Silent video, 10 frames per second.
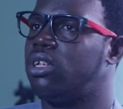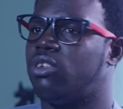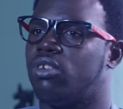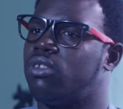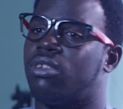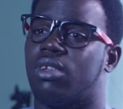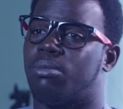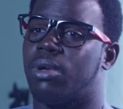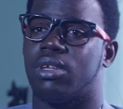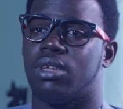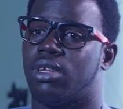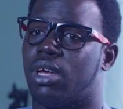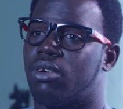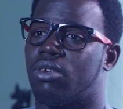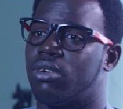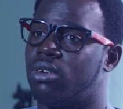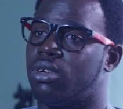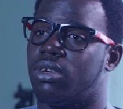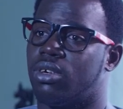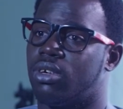They said, man, Ekong,
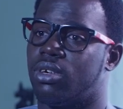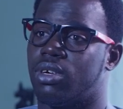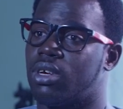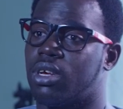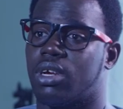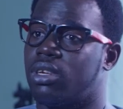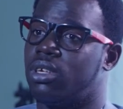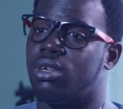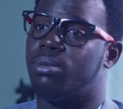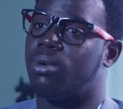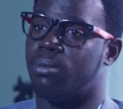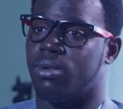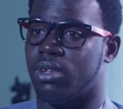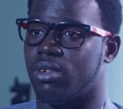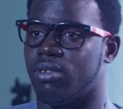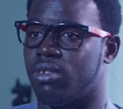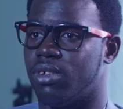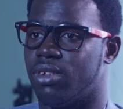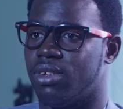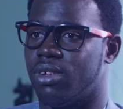I can't keep up with this.
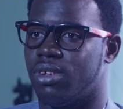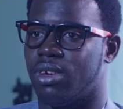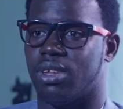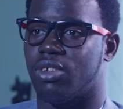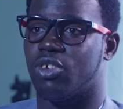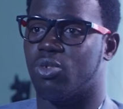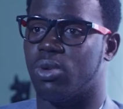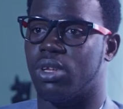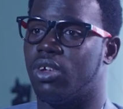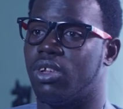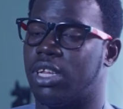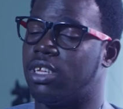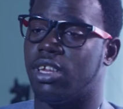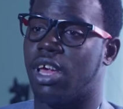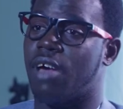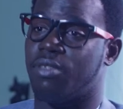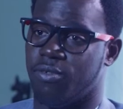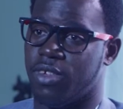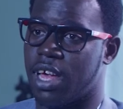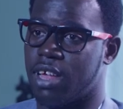And they just quit. Not that they didn't have
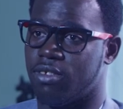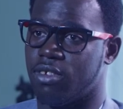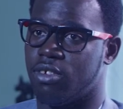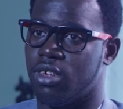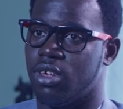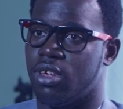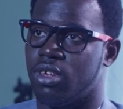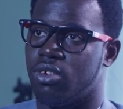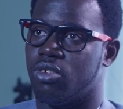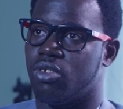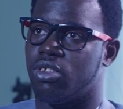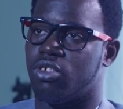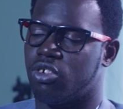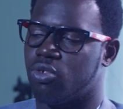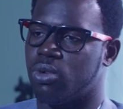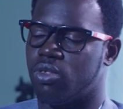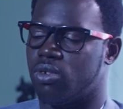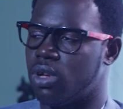the finances, they just quit.